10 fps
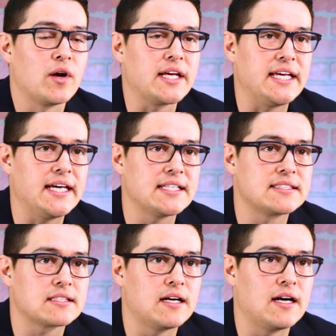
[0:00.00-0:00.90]

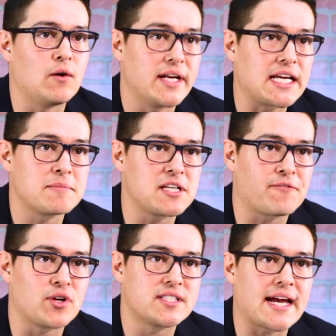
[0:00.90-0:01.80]
he's when he comes up
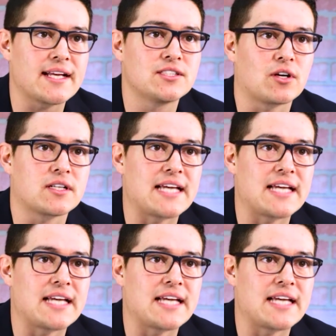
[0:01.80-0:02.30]
for his second start,